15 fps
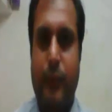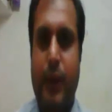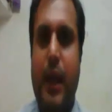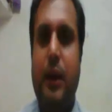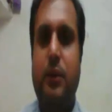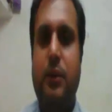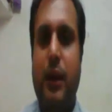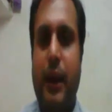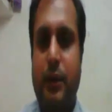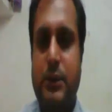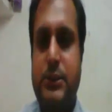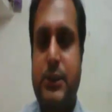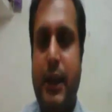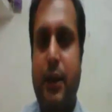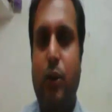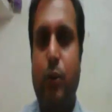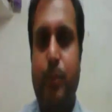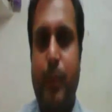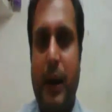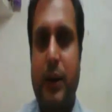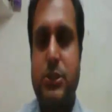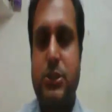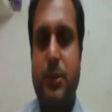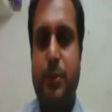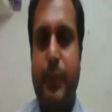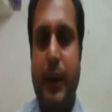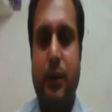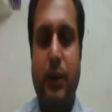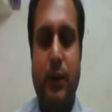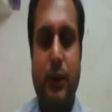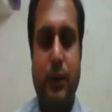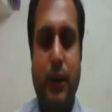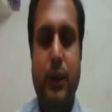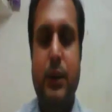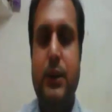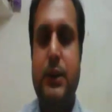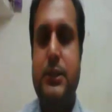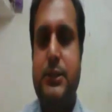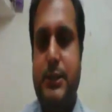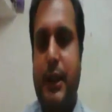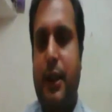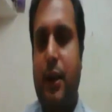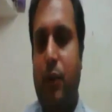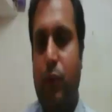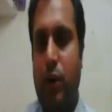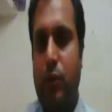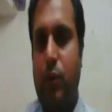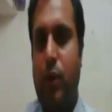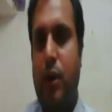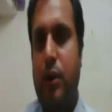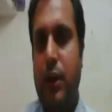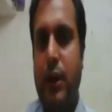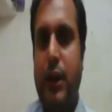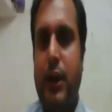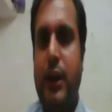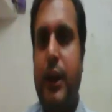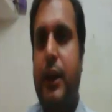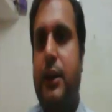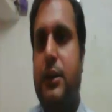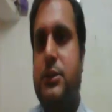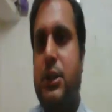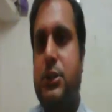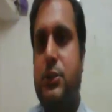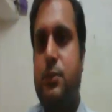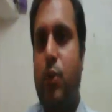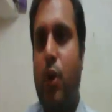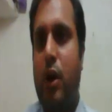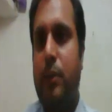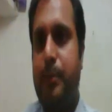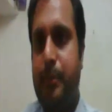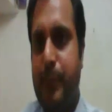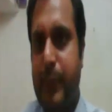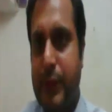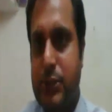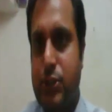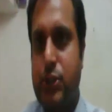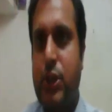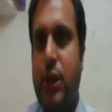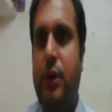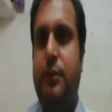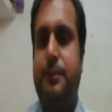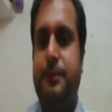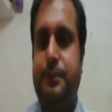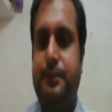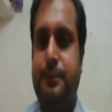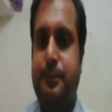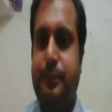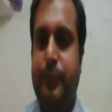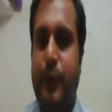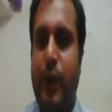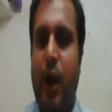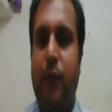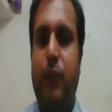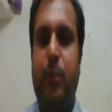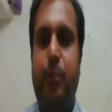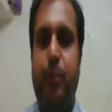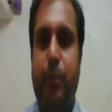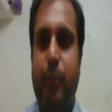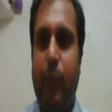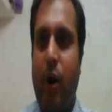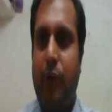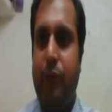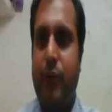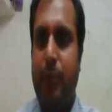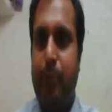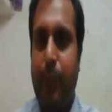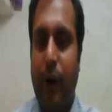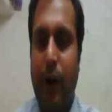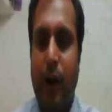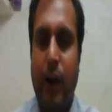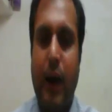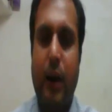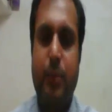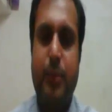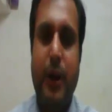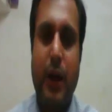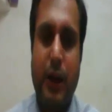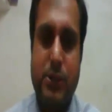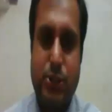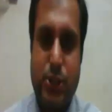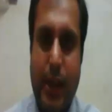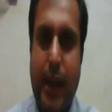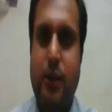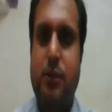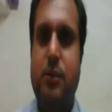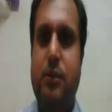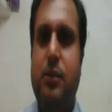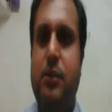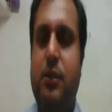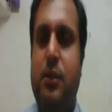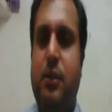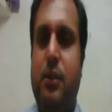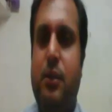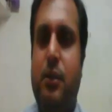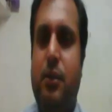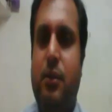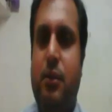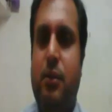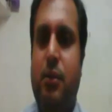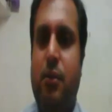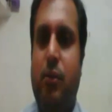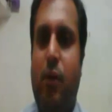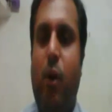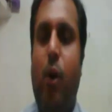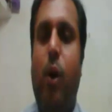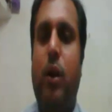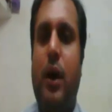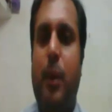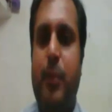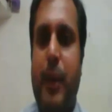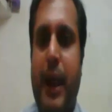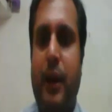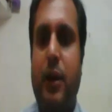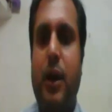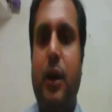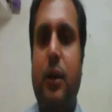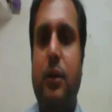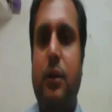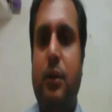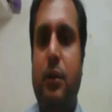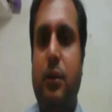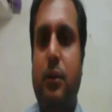and decided to participate in the Second World War. It is a small picture of the Pearl Harbor attack on American